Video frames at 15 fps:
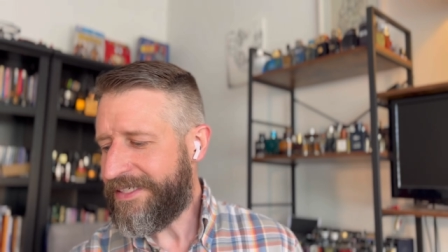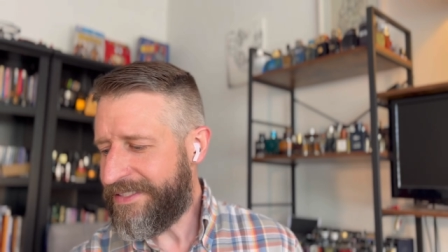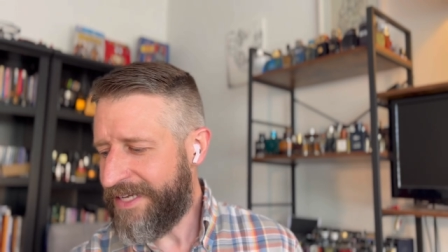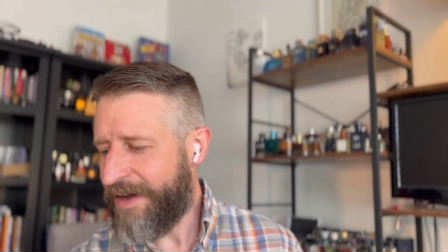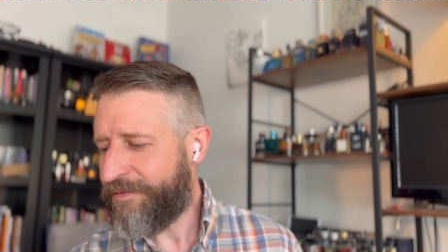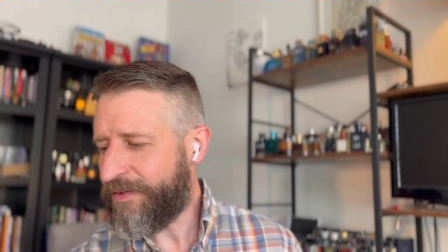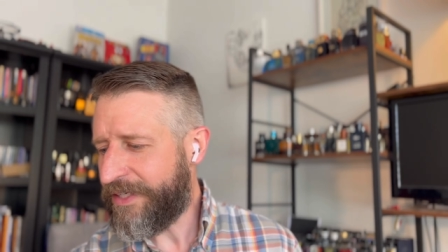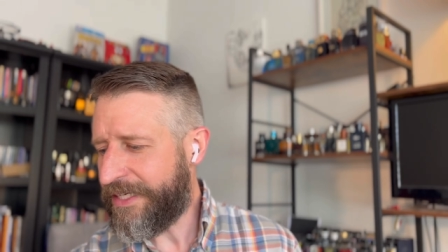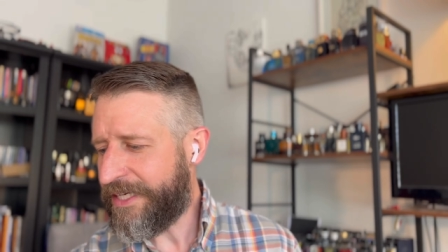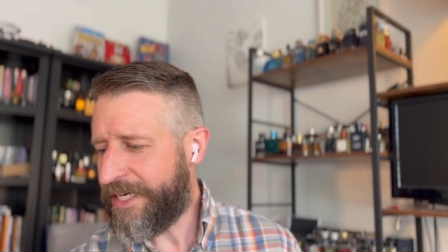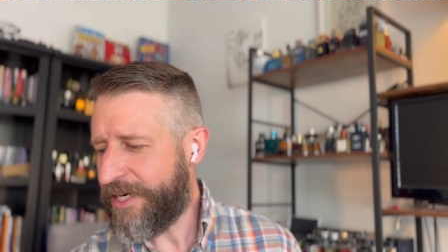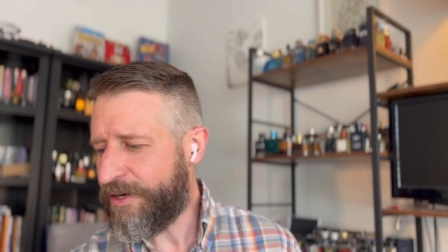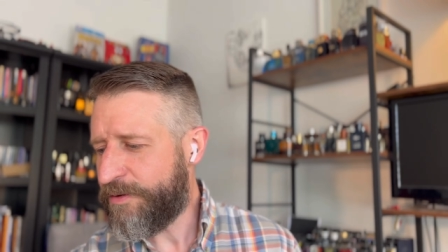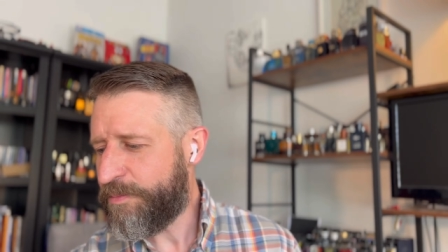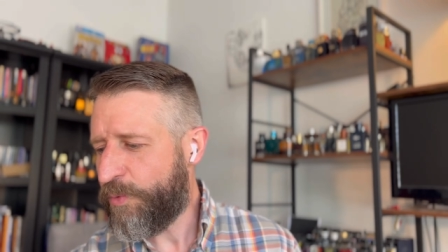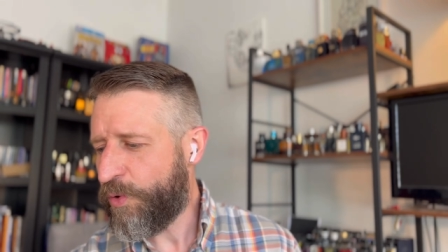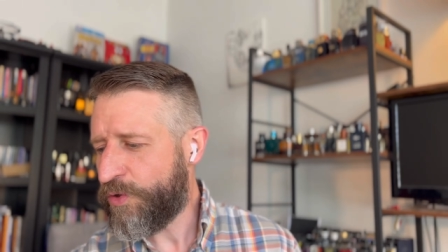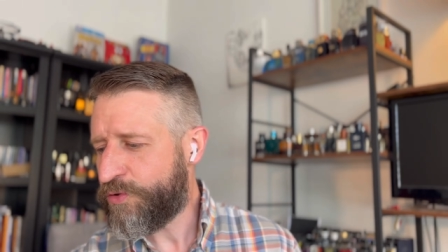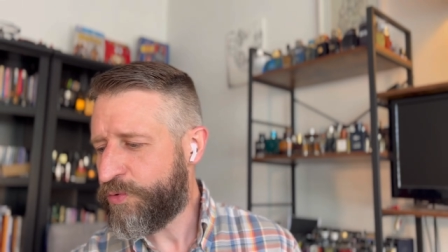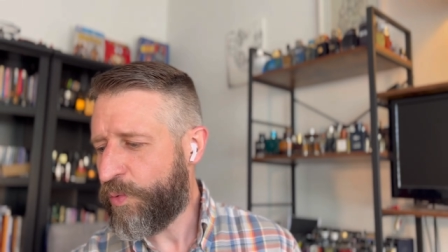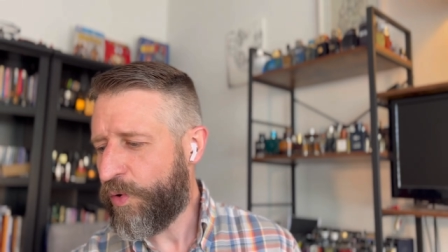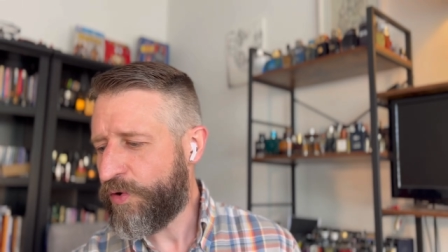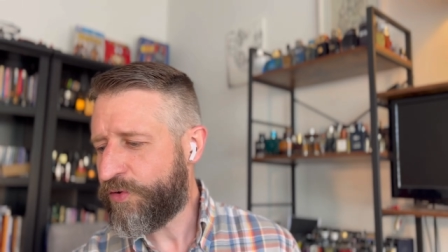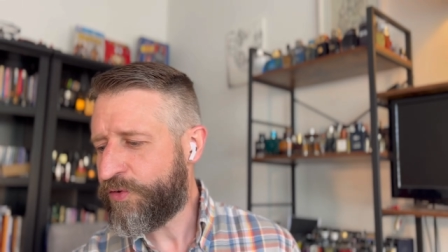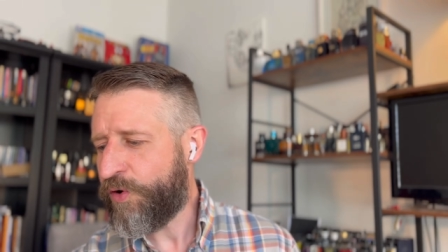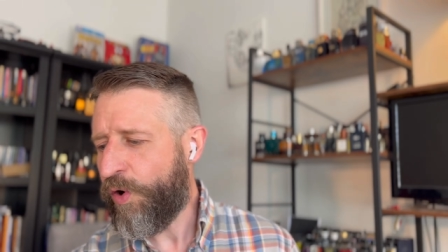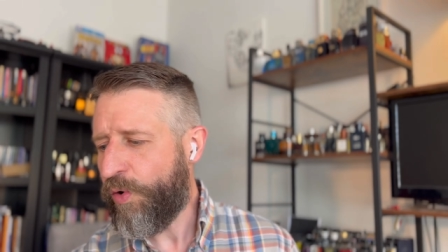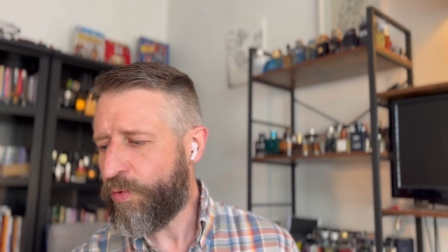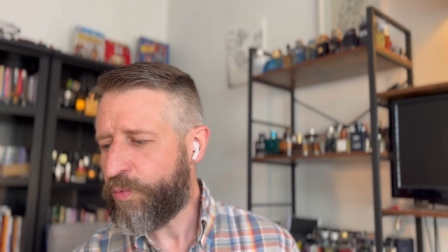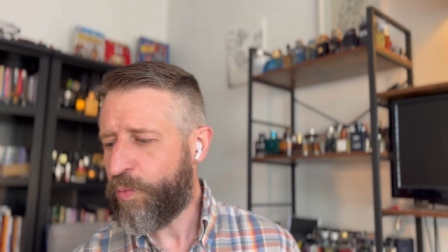Definitely geared more towards
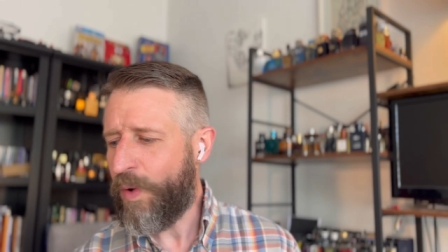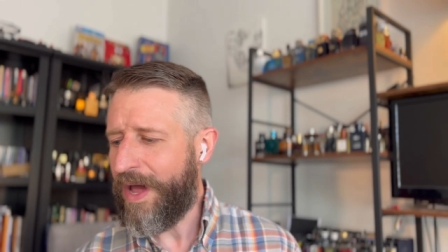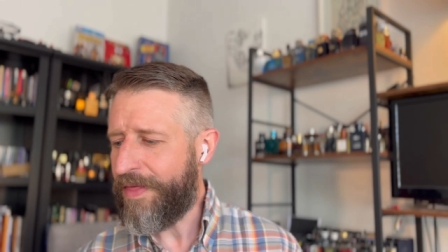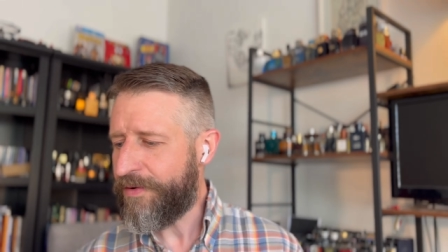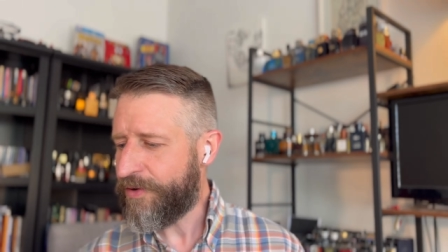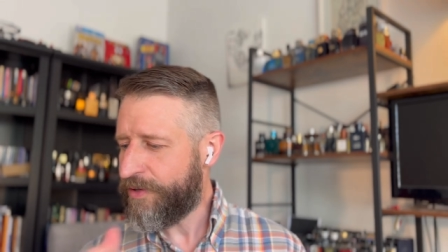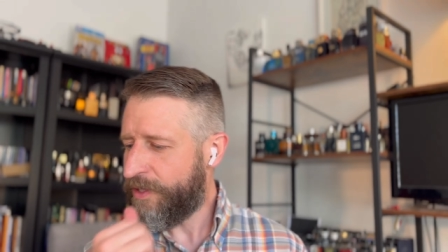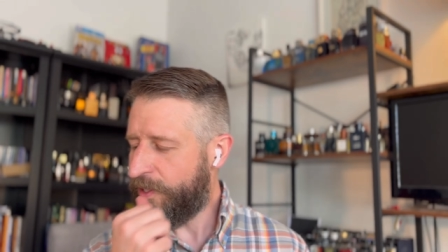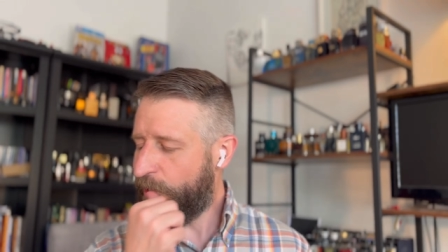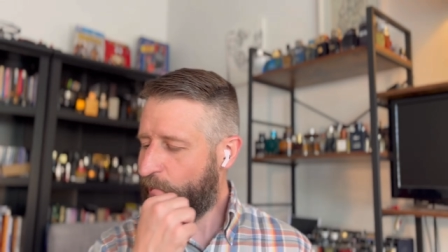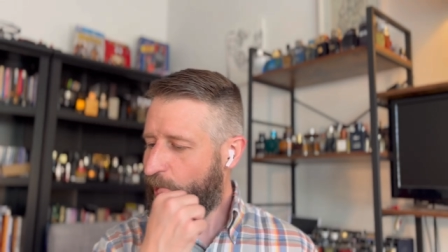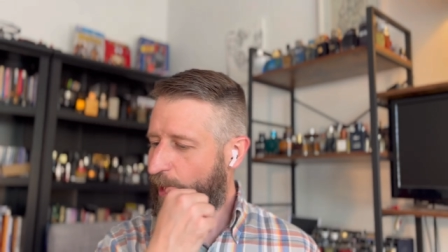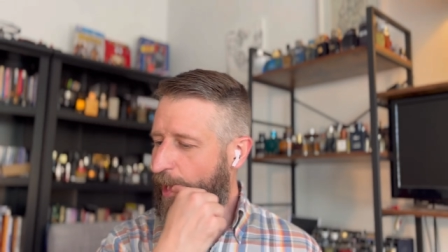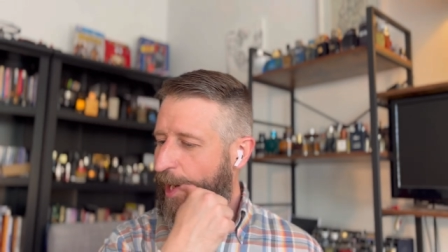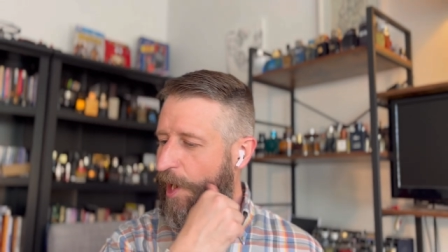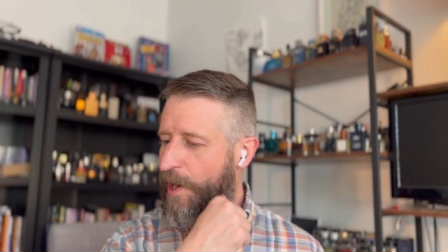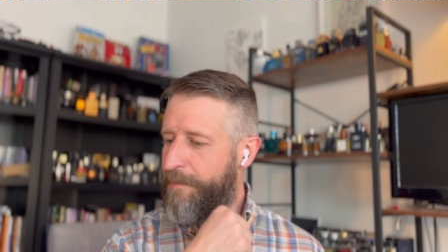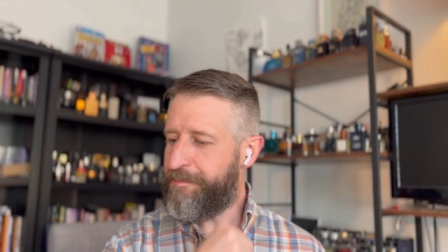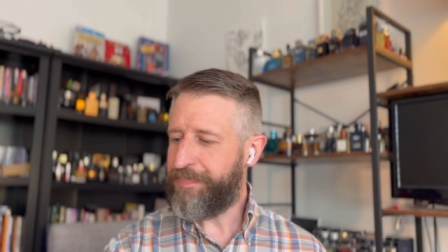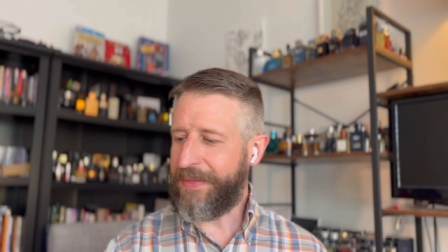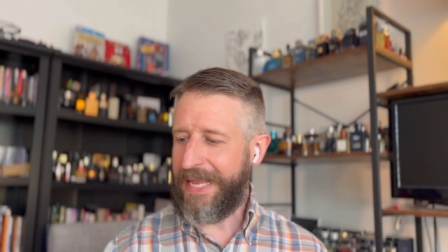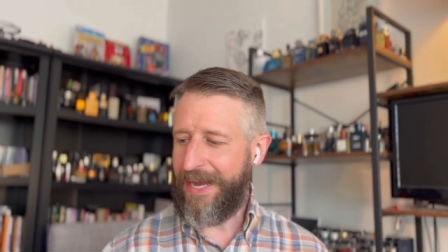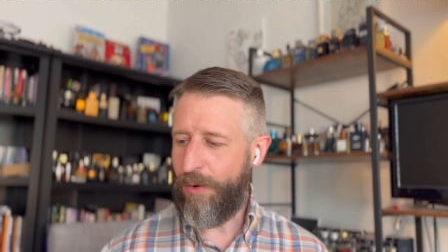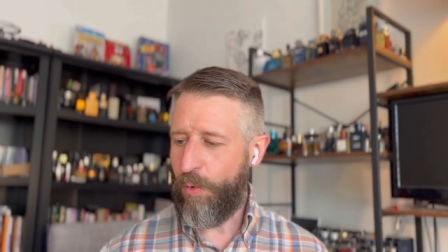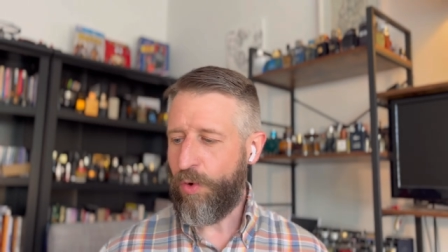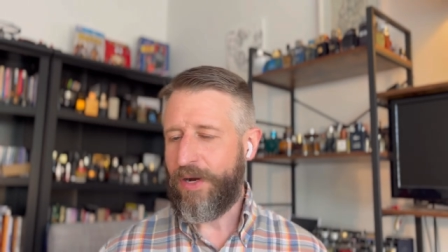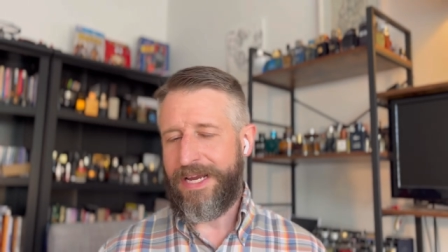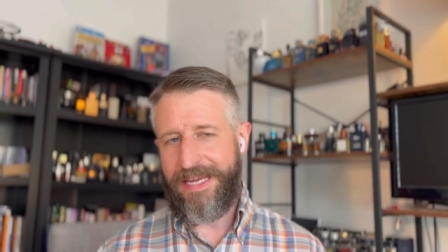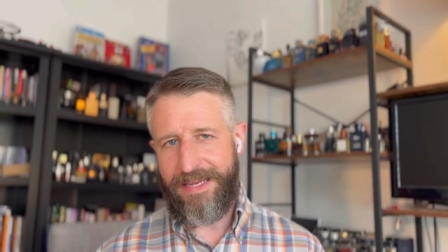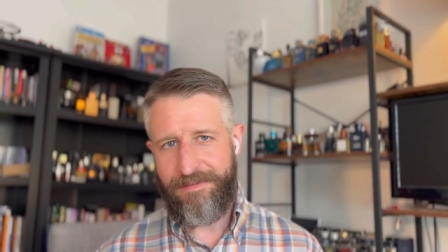cold weather um,
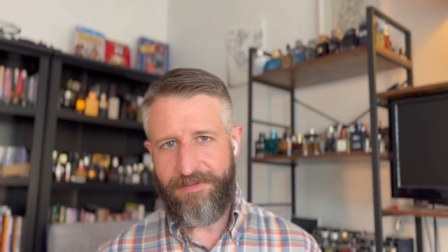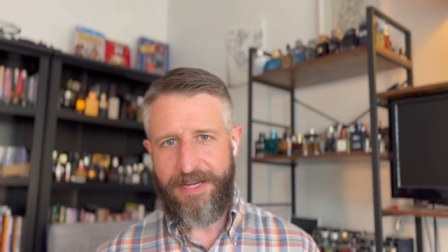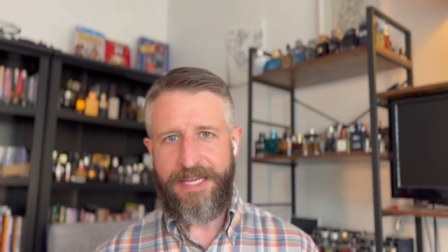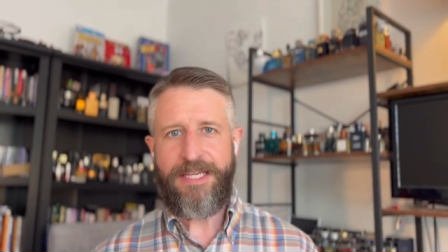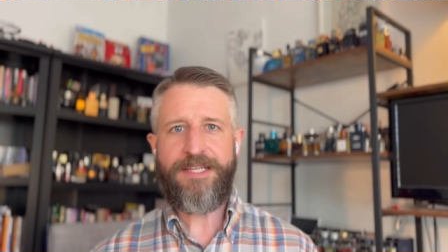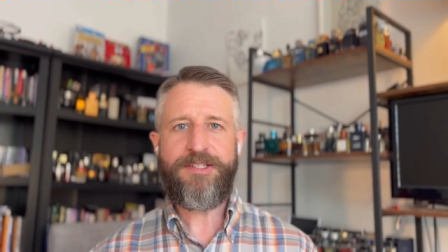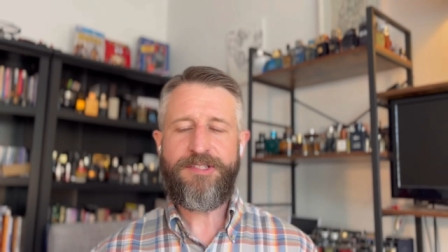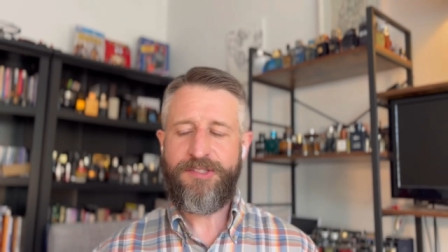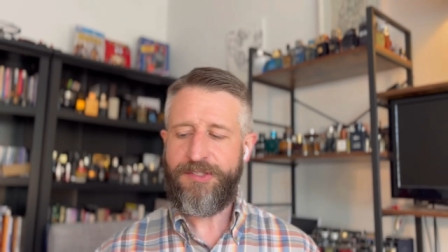or evenings.